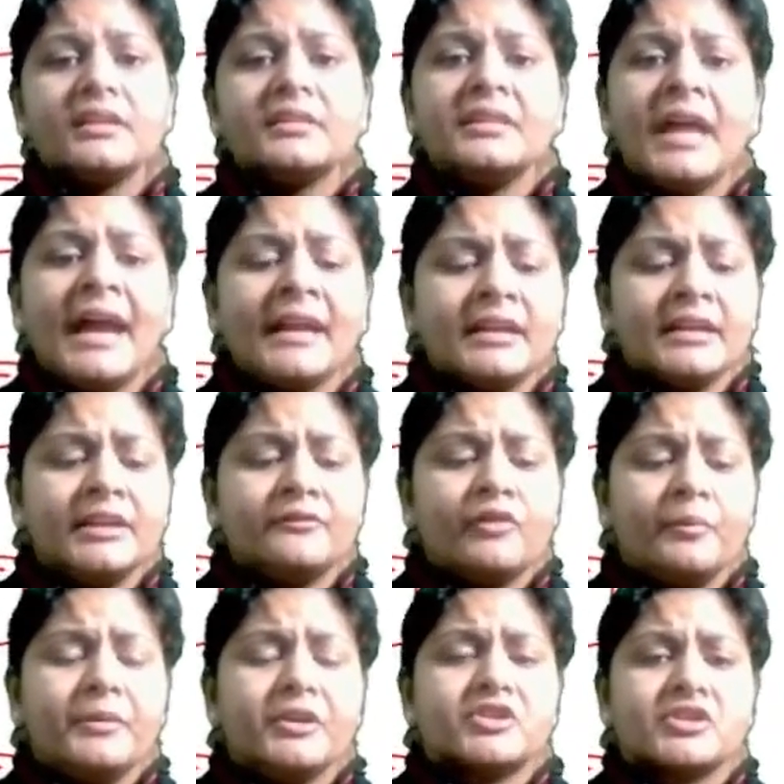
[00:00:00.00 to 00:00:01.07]
that
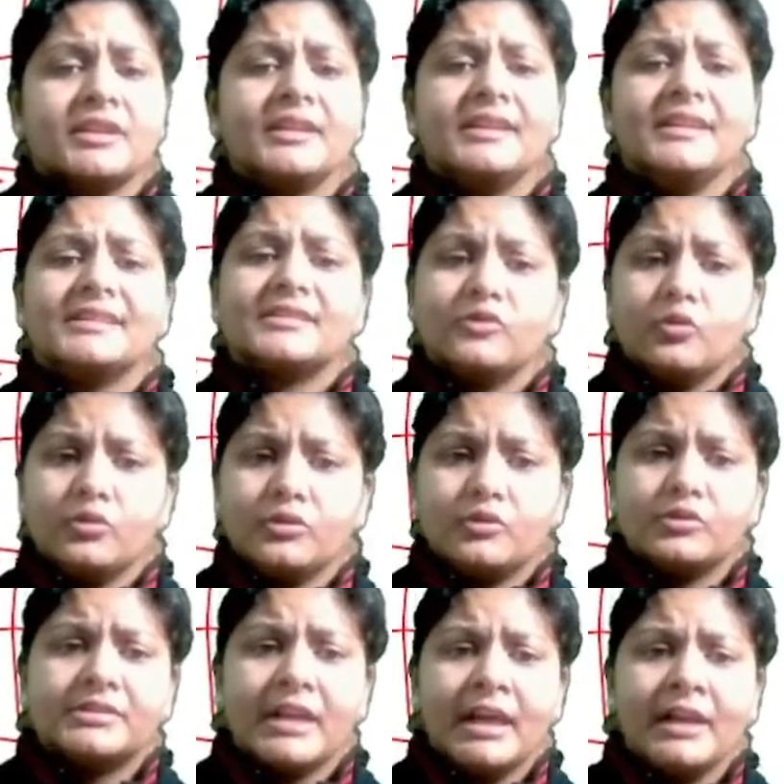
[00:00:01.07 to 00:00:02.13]
information is known
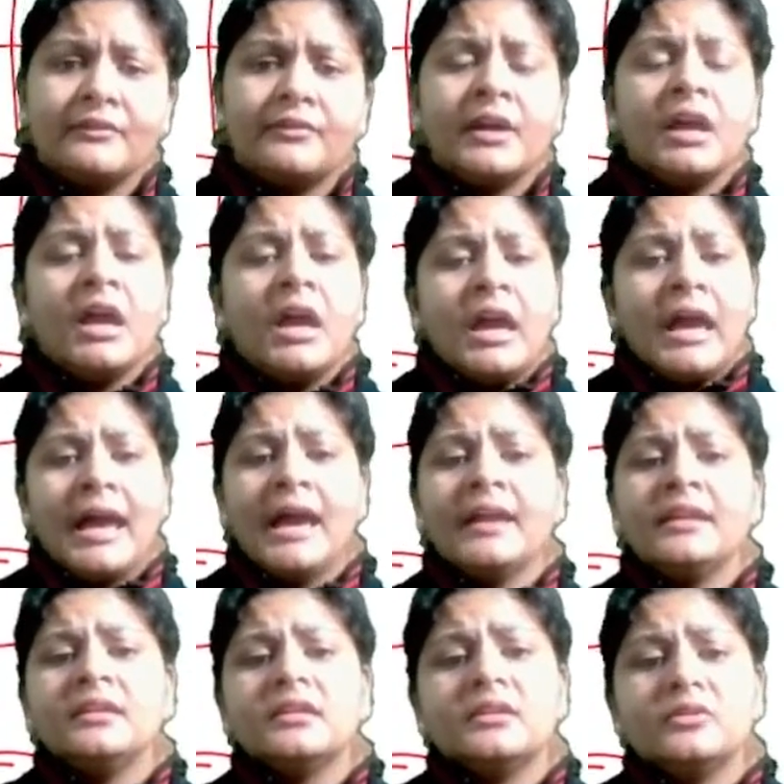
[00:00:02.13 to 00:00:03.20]
to self
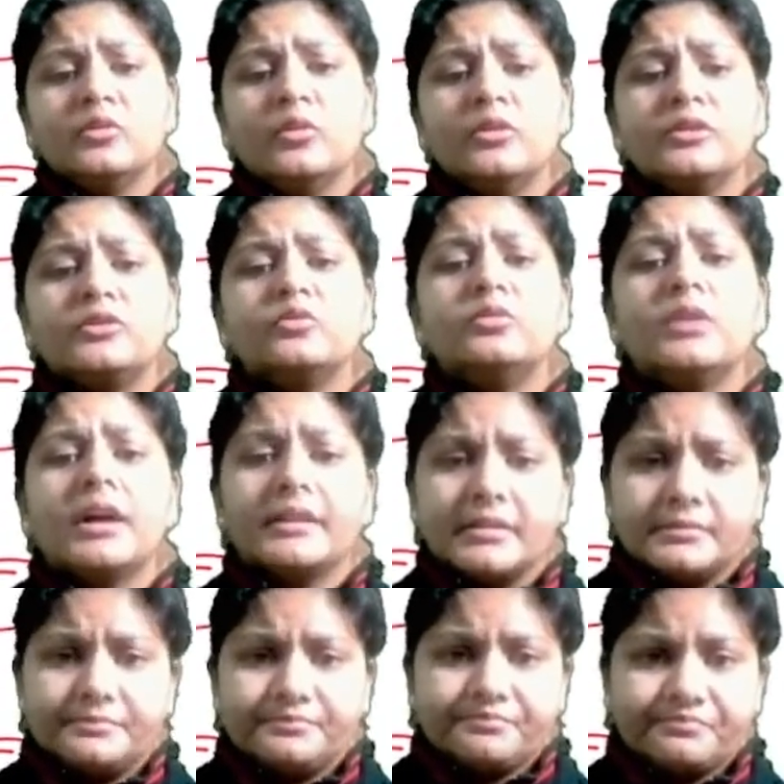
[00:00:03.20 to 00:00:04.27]
and known to other.
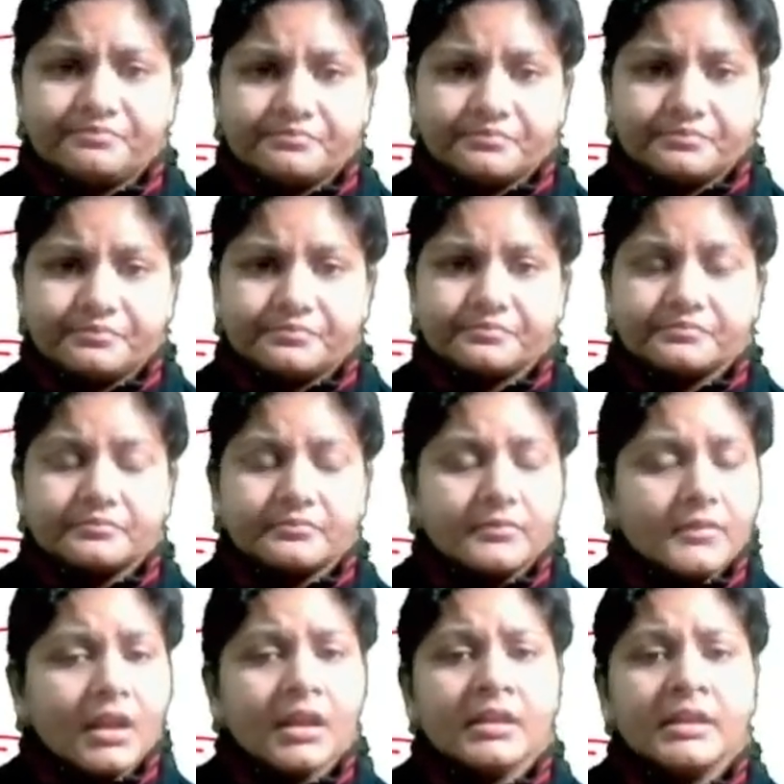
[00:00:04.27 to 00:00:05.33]

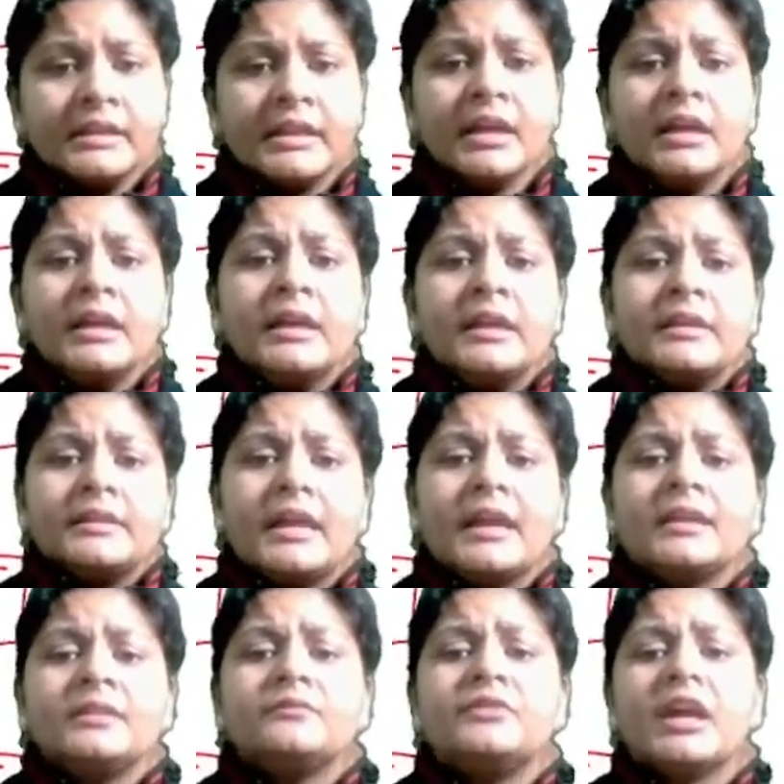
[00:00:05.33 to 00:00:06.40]
Okay.
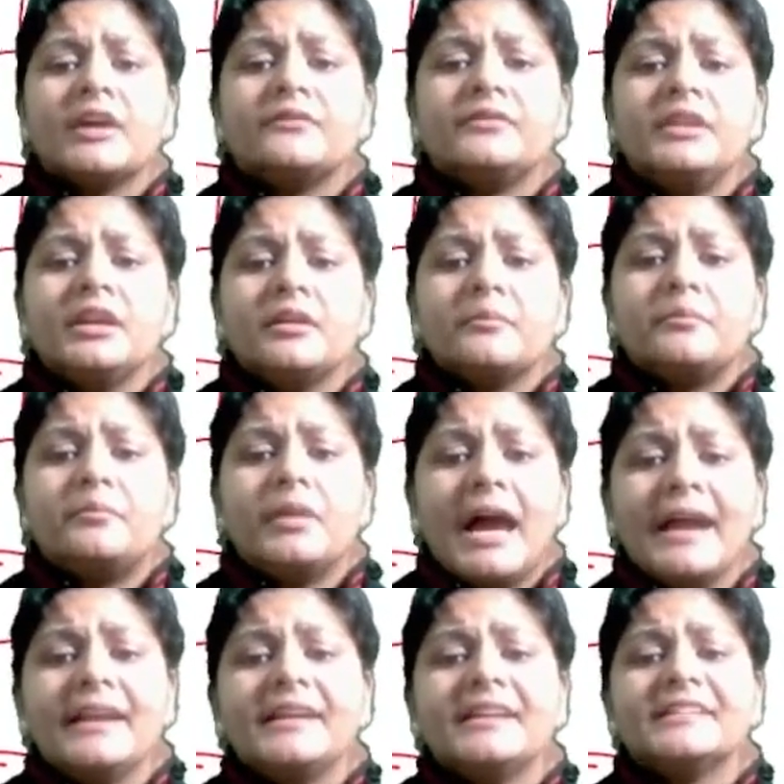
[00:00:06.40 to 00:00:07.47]
Then we have the
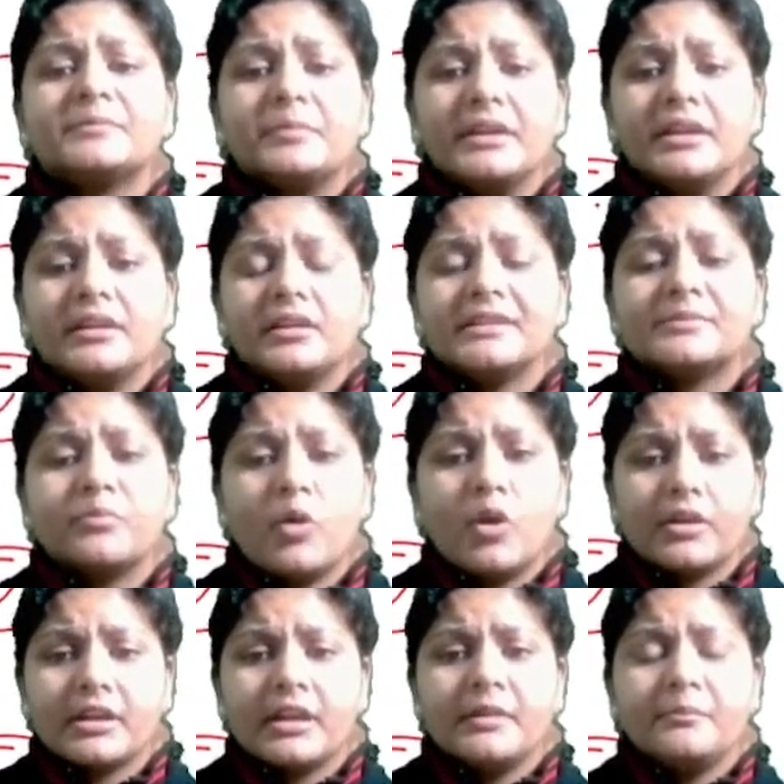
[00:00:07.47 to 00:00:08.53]
blind
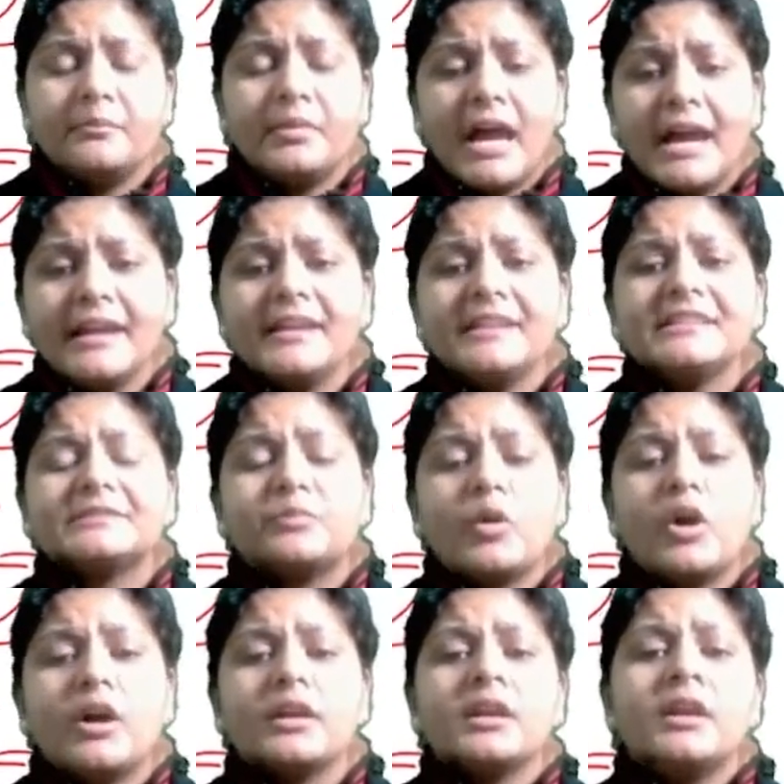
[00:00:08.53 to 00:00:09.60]
spot. Blind
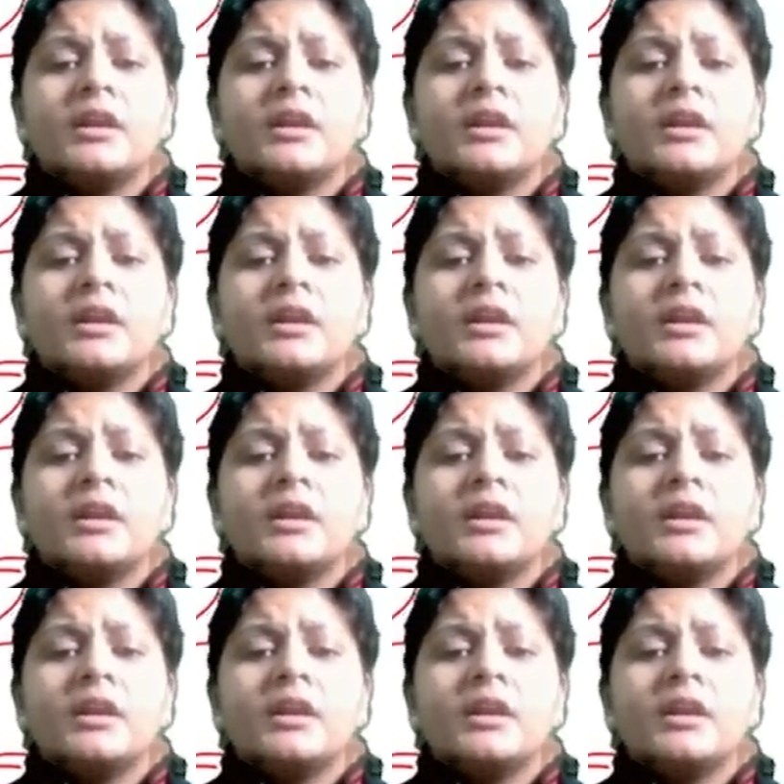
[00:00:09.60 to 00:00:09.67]
spot,